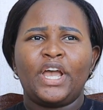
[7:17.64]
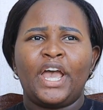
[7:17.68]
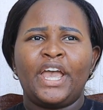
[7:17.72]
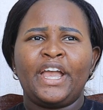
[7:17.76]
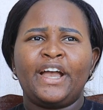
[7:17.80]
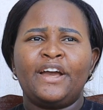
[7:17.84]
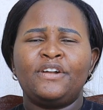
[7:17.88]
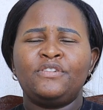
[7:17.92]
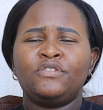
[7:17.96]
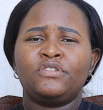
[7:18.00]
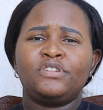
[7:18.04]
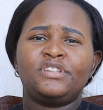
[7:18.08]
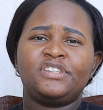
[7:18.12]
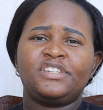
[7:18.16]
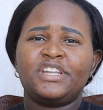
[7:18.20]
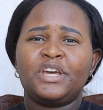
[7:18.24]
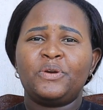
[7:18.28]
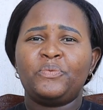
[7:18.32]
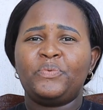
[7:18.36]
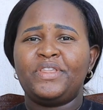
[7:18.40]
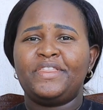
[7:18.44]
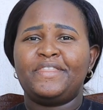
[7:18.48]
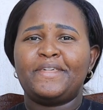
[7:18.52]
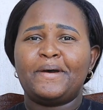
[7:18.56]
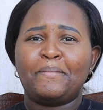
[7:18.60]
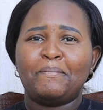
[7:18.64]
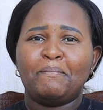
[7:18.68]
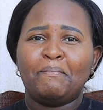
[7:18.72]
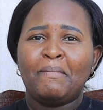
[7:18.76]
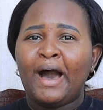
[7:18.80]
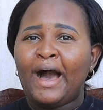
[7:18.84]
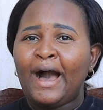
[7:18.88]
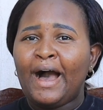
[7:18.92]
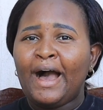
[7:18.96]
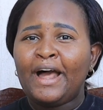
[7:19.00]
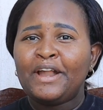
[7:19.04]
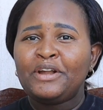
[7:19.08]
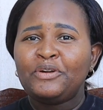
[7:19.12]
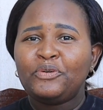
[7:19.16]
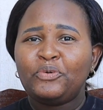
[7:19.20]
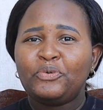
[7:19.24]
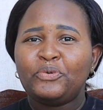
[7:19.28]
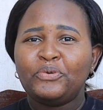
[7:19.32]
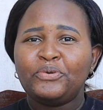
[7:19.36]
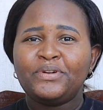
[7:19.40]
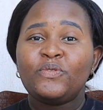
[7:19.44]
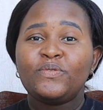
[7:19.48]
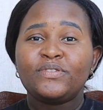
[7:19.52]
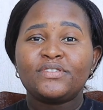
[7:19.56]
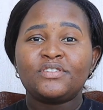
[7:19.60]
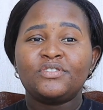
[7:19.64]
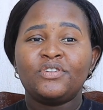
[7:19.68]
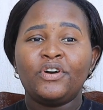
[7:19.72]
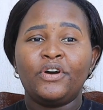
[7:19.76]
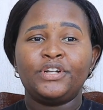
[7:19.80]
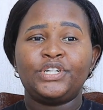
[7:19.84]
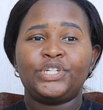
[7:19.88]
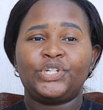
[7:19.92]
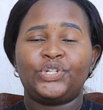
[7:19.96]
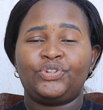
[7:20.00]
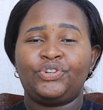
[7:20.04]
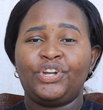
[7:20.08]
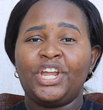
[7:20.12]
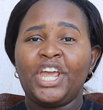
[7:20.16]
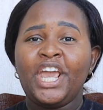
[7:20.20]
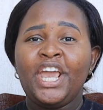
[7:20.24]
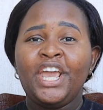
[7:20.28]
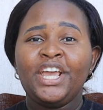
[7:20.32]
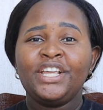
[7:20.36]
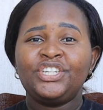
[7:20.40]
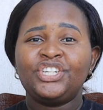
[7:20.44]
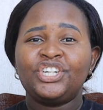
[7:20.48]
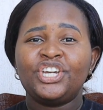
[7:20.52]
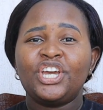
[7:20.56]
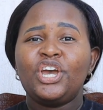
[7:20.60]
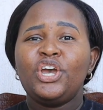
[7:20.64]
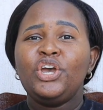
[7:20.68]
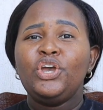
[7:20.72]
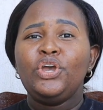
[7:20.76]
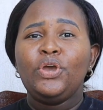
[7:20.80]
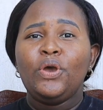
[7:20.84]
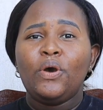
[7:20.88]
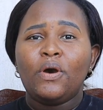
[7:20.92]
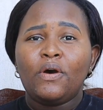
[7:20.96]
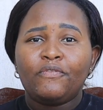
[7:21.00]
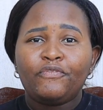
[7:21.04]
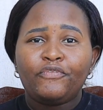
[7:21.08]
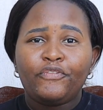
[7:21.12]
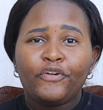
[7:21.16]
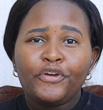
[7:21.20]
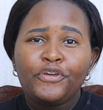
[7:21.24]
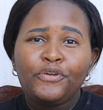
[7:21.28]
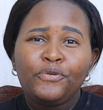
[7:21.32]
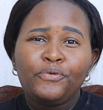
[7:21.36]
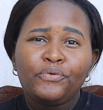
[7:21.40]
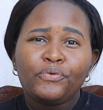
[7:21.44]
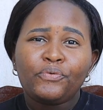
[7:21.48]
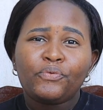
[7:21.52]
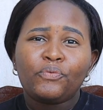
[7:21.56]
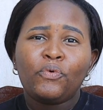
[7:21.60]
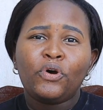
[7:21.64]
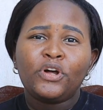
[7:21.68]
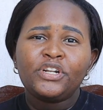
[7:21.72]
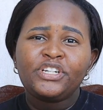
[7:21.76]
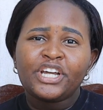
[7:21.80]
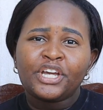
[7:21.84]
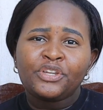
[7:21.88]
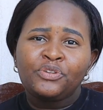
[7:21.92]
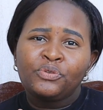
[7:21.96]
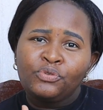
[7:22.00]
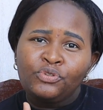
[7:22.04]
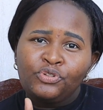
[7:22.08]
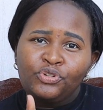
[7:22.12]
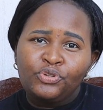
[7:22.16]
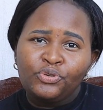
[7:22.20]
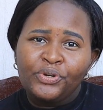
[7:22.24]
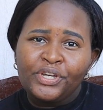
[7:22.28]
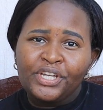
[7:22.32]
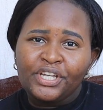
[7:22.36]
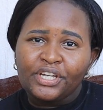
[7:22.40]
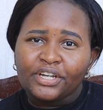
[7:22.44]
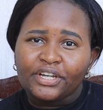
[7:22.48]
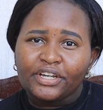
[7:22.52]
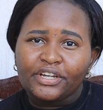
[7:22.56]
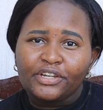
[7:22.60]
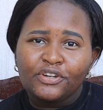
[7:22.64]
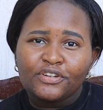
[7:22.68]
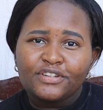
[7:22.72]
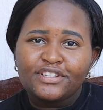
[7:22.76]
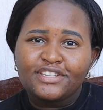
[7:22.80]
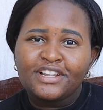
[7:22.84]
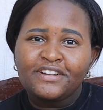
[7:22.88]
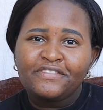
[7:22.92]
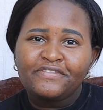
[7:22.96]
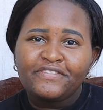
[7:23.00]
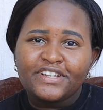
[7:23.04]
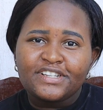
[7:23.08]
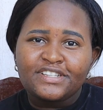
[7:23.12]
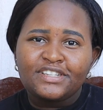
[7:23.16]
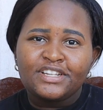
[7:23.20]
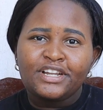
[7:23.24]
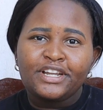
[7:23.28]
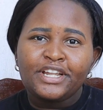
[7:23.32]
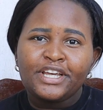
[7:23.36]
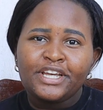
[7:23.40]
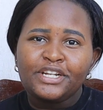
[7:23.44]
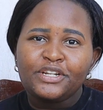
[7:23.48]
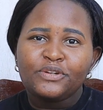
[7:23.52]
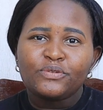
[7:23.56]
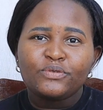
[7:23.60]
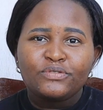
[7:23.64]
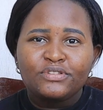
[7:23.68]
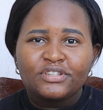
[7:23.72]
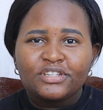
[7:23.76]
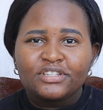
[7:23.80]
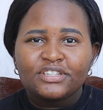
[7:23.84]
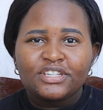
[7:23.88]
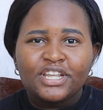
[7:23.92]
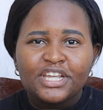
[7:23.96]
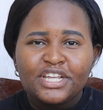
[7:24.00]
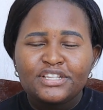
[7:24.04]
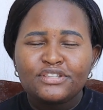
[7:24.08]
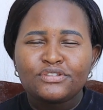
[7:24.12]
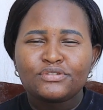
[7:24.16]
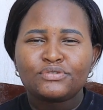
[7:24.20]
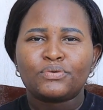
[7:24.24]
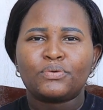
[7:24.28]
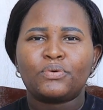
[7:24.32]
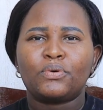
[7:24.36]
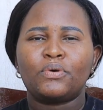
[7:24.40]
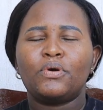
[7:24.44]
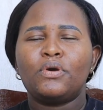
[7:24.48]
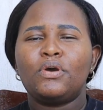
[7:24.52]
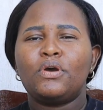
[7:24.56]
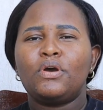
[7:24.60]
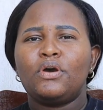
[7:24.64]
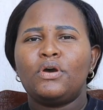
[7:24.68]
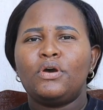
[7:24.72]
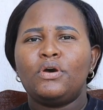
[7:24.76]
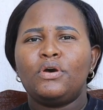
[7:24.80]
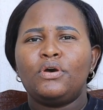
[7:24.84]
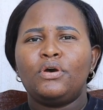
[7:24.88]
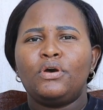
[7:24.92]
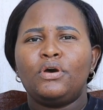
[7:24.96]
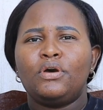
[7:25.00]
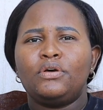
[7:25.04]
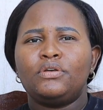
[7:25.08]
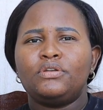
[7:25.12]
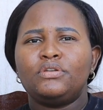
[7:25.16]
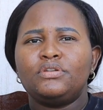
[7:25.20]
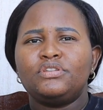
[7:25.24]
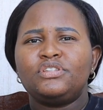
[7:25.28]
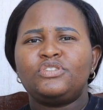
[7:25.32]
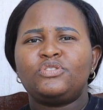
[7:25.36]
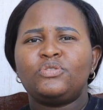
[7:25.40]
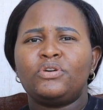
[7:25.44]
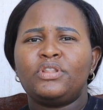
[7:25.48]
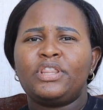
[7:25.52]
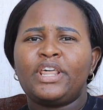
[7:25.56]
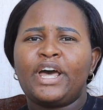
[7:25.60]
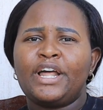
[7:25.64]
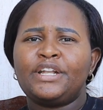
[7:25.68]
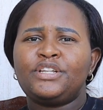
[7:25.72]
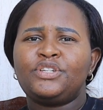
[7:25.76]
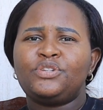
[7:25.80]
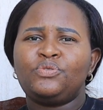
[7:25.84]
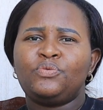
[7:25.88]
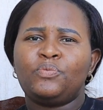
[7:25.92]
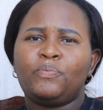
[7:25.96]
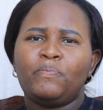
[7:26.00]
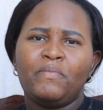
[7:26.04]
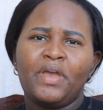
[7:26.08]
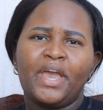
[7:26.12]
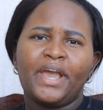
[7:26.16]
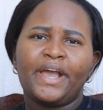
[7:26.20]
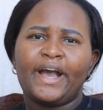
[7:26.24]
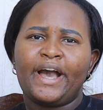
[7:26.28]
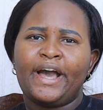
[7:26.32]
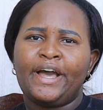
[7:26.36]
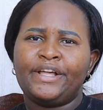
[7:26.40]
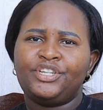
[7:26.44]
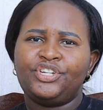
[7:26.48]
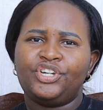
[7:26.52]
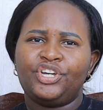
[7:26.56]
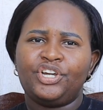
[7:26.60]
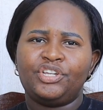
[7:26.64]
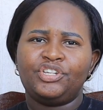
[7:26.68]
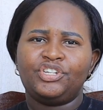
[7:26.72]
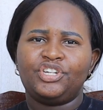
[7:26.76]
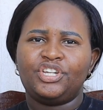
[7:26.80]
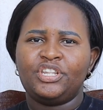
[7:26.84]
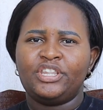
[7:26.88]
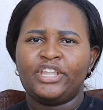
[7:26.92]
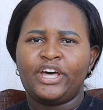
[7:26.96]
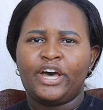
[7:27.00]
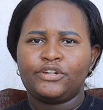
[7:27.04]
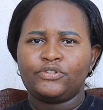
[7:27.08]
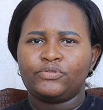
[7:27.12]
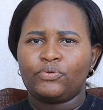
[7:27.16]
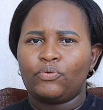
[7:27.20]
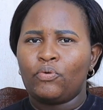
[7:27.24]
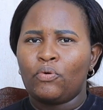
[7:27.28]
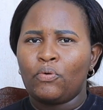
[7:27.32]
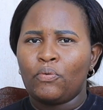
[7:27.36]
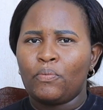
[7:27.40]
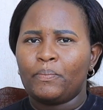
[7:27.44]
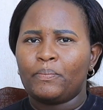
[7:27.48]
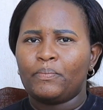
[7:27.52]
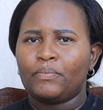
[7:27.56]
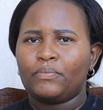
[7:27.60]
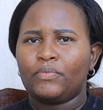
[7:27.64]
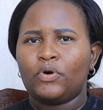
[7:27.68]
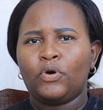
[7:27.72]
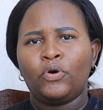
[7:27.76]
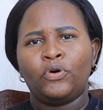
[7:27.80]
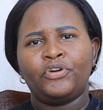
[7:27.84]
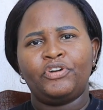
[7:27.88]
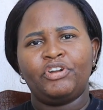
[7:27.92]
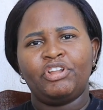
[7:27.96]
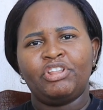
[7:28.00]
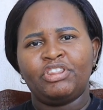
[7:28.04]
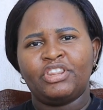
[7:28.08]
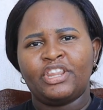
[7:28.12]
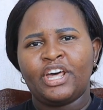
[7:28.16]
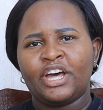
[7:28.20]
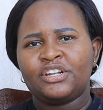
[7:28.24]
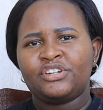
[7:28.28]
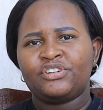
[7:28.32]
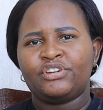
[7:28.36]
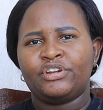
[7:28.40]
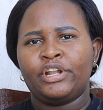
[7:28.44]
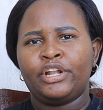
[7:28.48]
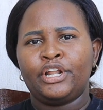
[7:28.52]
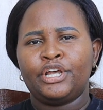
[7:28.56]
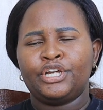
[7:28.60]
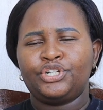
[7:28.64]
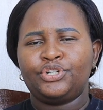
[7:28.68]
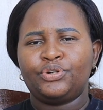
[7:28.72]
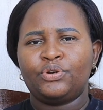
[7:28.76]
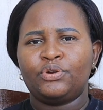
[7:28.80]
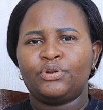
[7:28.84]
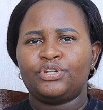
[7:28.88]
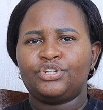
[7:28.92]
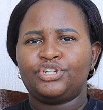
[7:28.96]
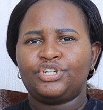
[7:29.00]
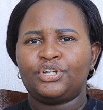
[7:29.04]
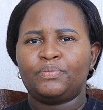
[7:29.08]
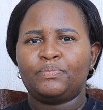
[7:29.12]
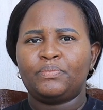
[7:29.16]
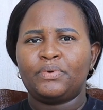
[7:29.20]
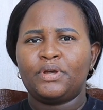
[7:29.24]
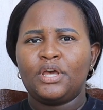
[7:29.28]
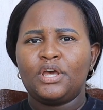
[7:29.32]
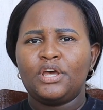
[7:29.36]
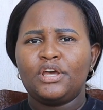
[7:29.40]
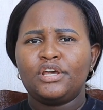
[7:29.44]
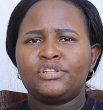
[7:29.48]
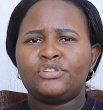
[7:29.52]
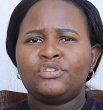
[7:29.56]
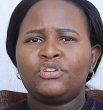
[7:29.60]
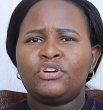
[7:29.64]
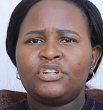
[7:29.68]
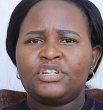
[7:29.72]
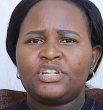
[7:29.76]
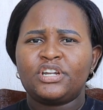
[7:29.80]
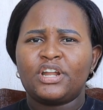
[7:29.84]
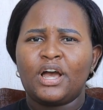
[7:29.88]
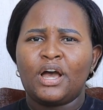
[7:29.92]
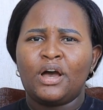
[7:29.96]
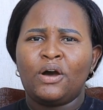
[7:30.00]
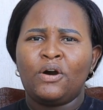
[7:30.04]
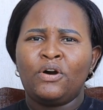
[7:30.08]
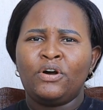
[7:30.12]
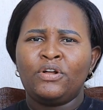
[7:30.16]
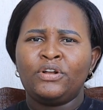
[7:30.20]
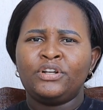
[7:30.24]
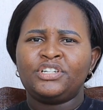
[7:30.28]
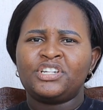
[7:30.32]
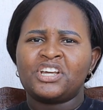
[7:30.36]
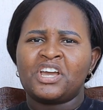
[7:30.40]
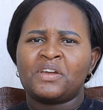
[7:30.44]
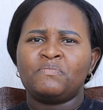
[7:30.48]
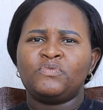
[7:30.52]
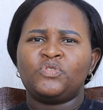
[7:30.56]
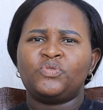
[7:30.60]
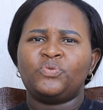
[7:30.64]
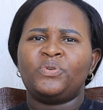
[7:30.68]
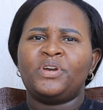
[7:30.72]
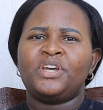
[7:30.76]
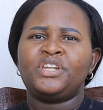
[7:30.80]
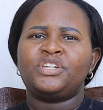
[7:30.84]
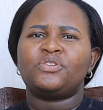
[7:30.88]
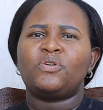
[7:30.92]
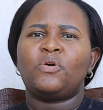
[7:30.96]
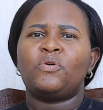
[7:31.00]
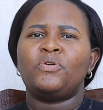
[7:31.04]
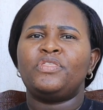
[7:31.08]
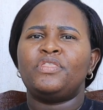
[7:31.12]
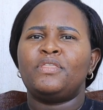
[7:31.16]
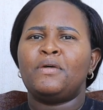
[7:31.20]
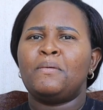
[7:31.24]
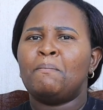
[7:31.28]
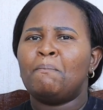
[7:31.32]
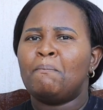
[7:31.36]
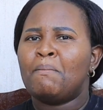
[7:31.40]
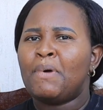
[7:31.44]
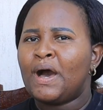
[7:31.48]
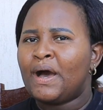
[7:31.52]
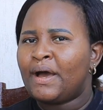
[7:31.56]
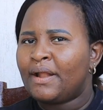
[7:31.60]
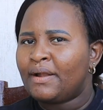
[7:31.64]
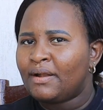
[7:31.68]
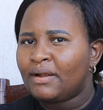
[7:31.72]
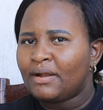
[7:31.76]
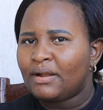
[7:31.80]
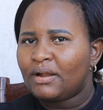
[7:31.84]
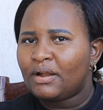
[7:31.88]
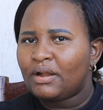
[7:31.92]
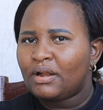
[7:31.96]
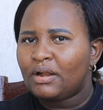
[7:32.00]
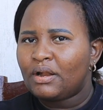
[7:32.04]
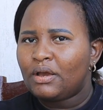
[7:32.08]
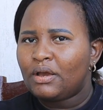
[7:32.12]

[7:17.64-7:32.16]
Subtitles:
I cannot stay with a man who is not rich. For you, what are you doing yourself as the lady who says so? So that you make a change in that home or in that relationship. It's not all time to wait on the man.